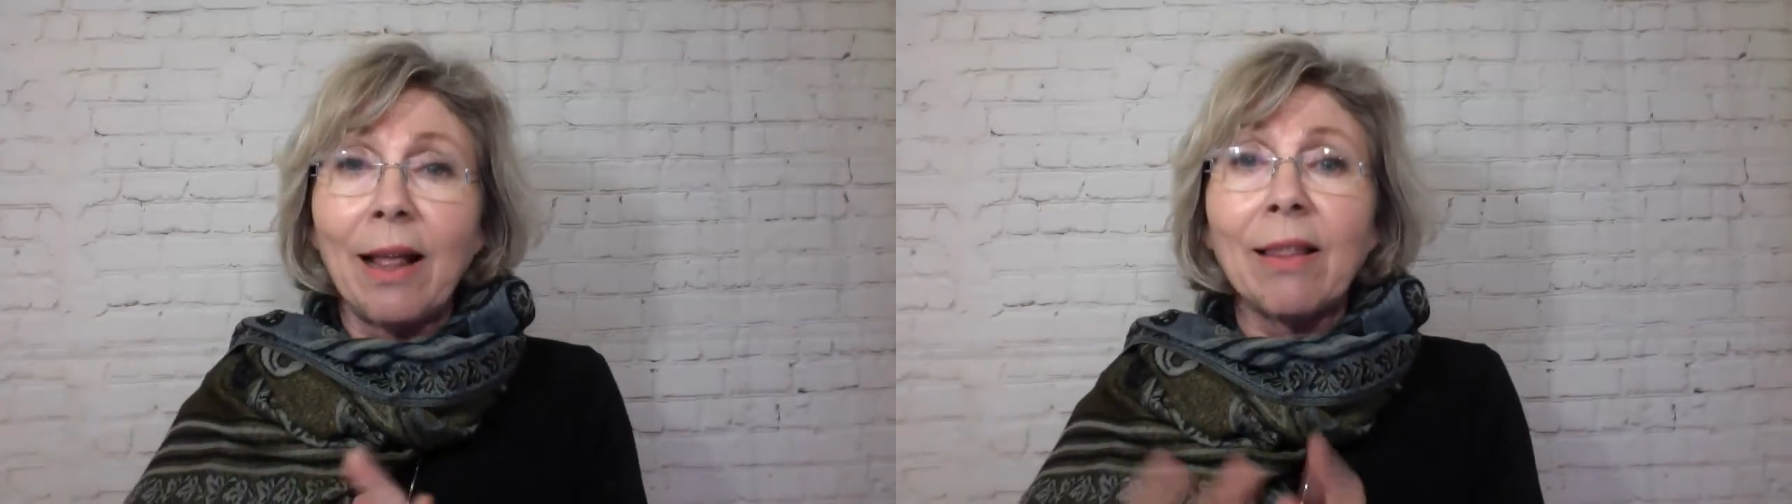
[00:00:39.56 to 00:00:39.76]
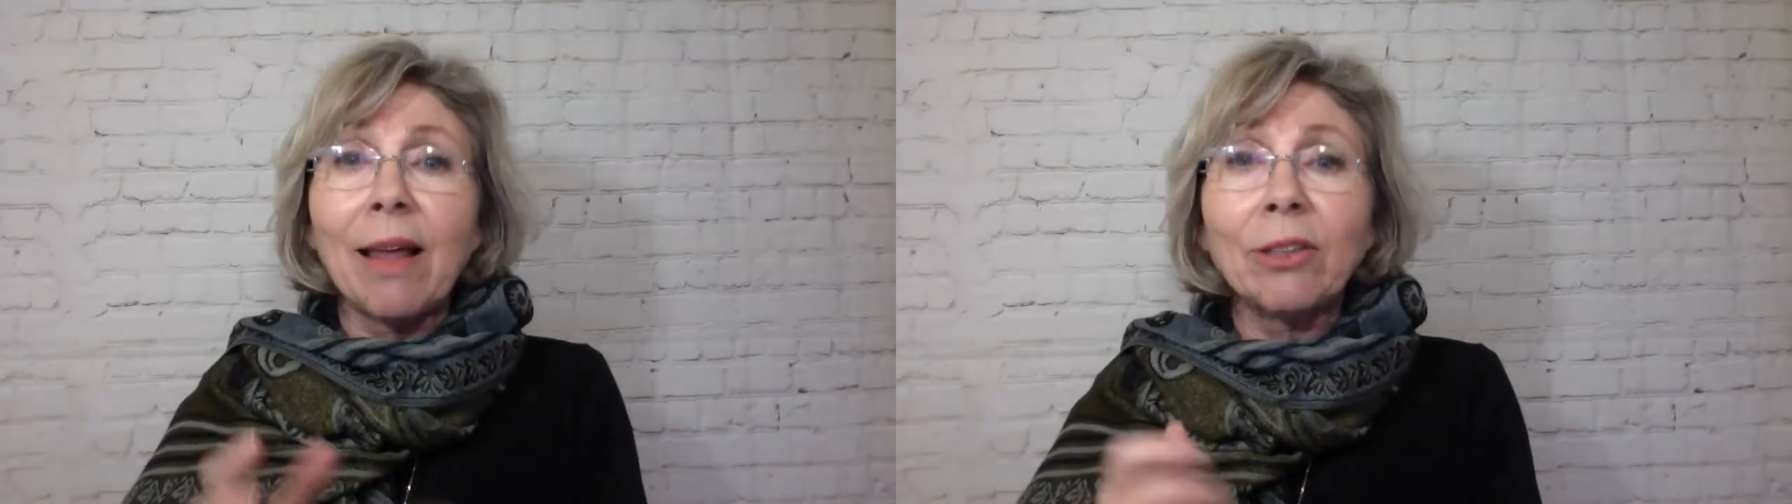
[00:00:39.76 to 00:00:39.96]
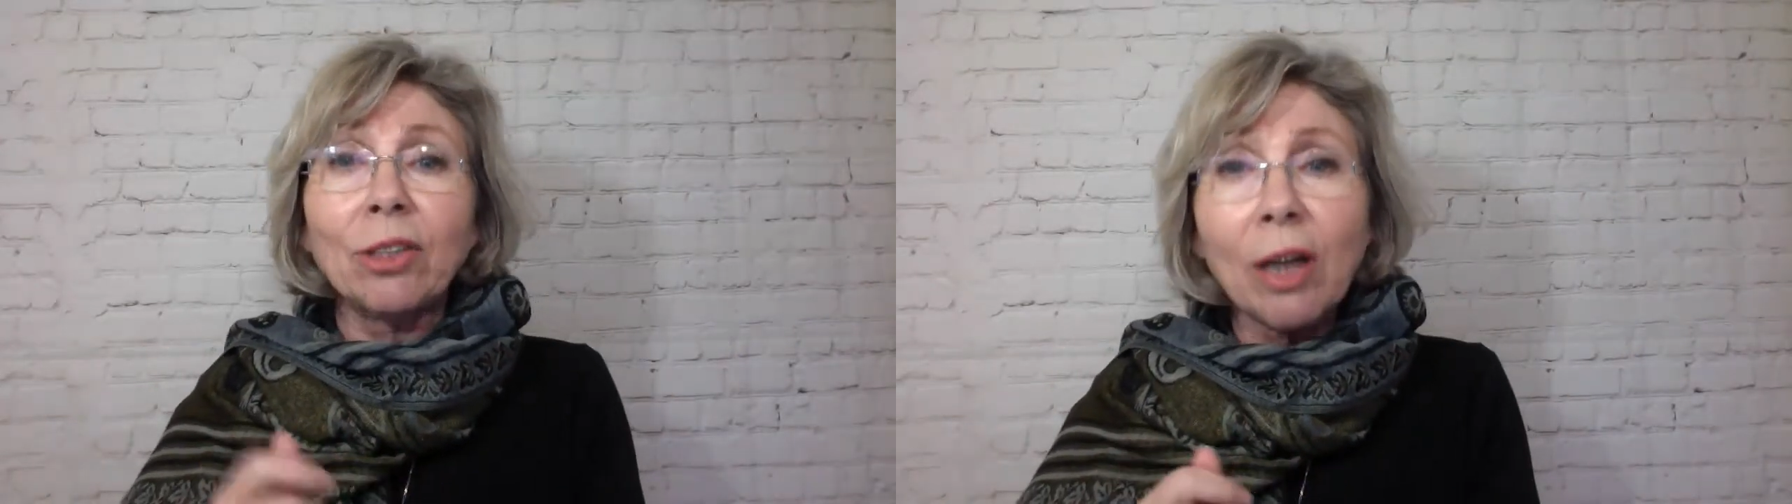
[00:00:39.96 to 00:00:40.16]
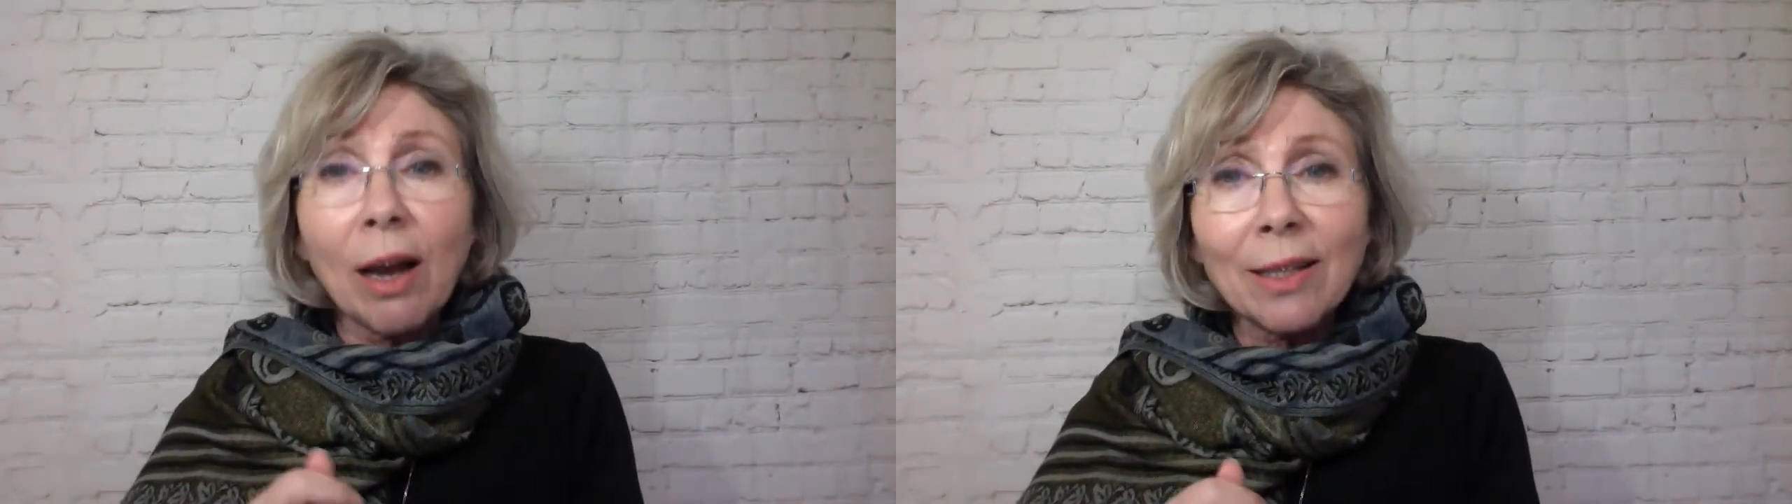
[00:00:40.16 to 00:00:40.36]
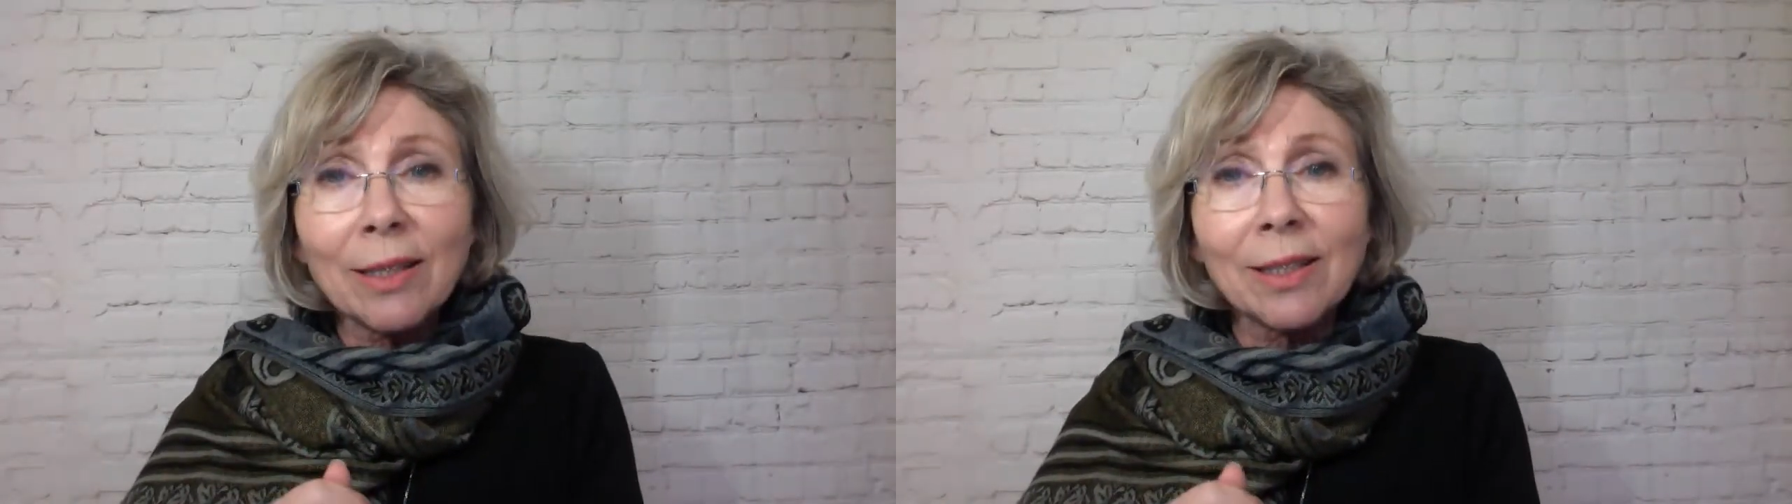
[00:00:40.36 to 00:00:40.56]
than
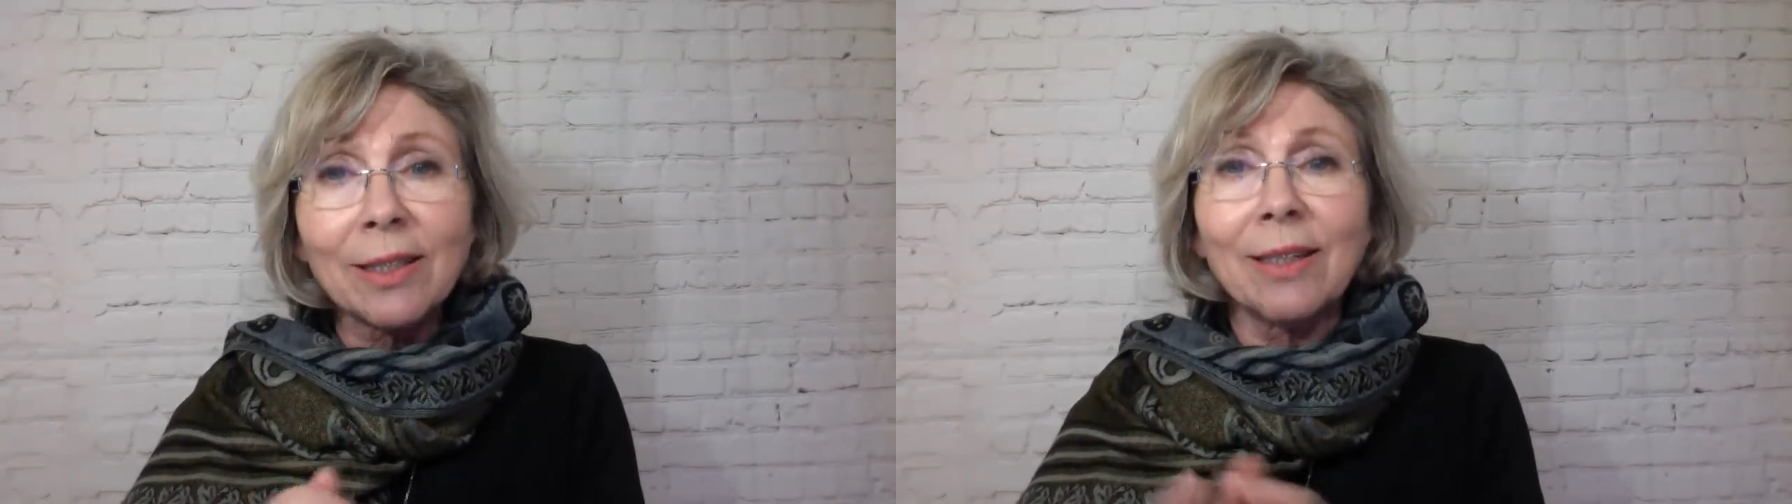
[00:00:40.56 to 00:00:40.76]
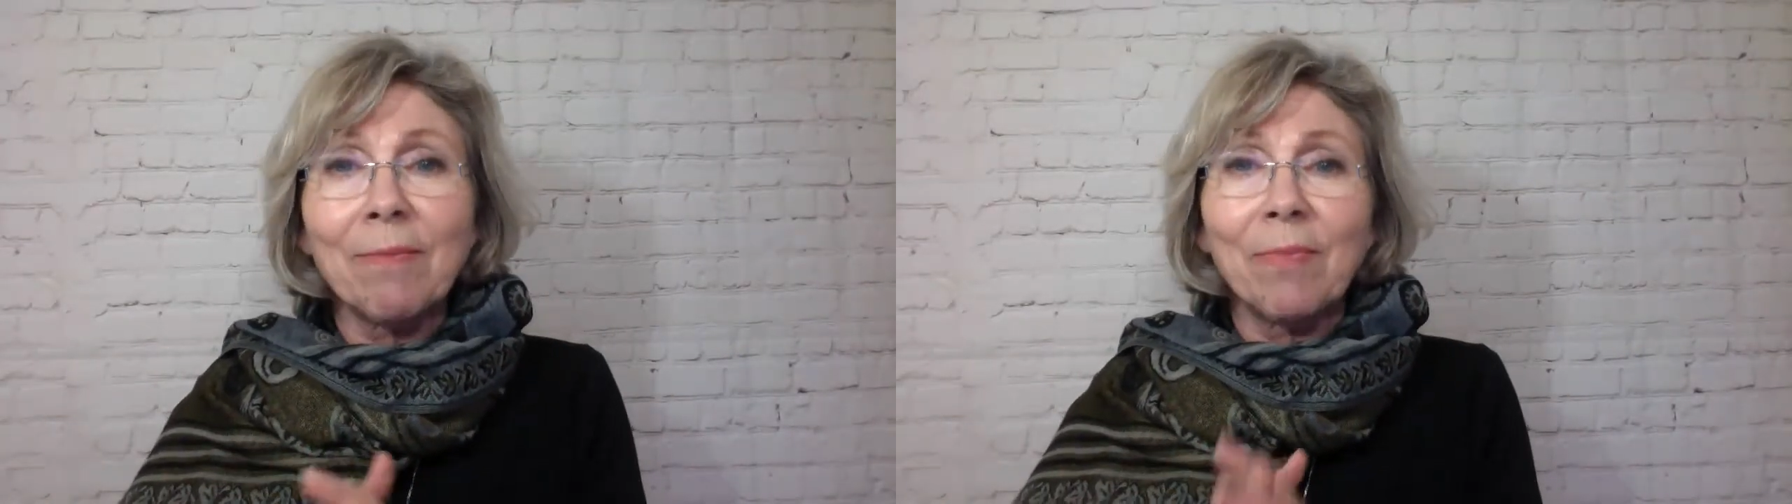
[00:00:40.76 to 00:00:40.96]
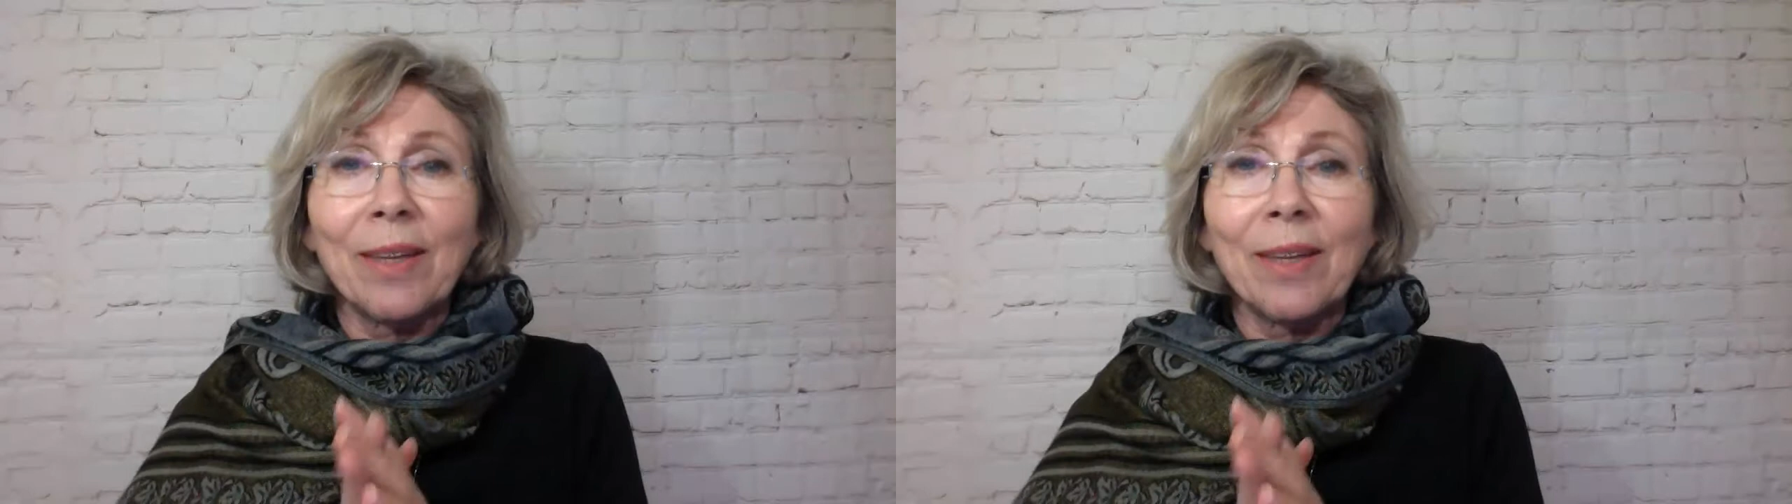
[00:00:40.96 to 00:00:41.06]
just